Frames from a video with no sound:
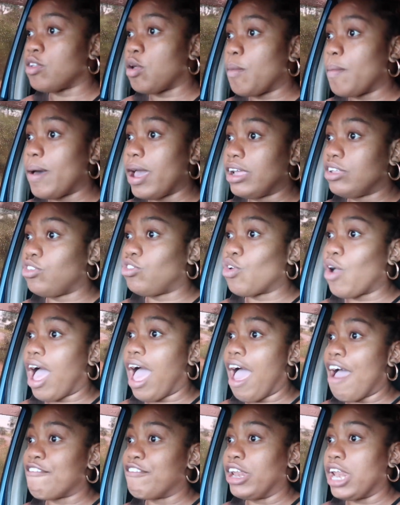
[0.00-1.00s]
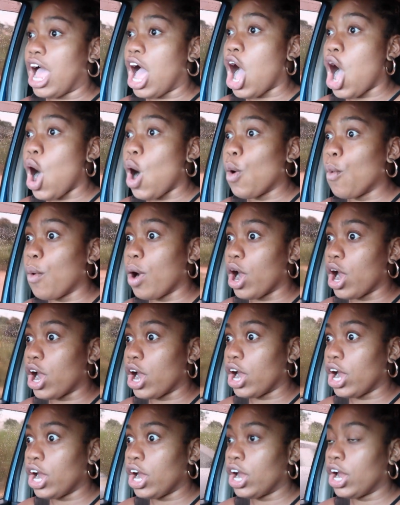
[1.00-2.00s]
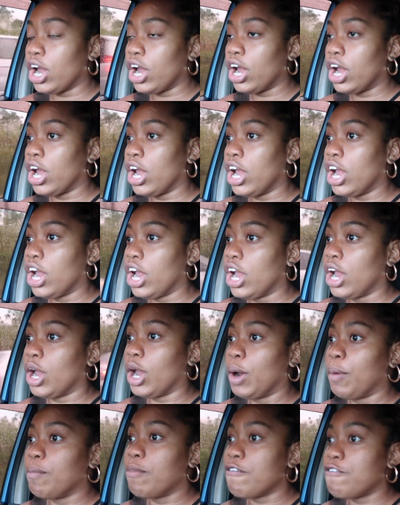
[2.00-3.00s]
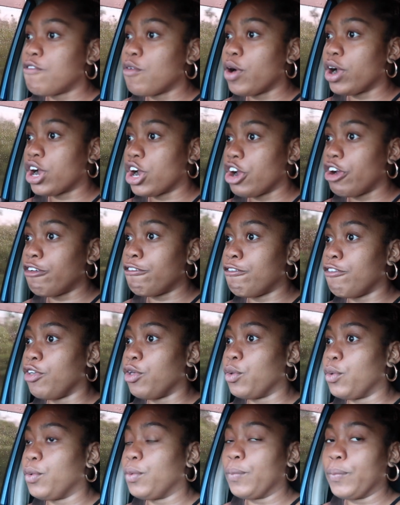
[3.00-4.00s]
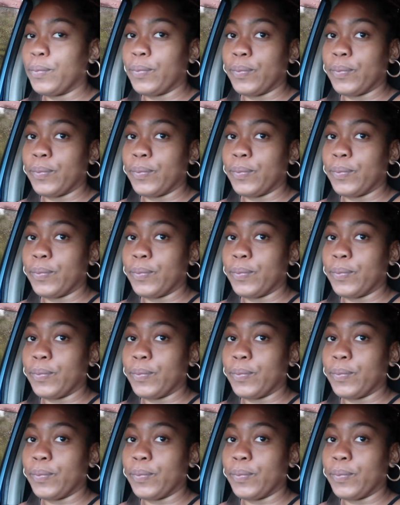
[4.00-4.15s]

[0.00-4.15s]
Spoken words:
So mind you, I have an hour before curfew.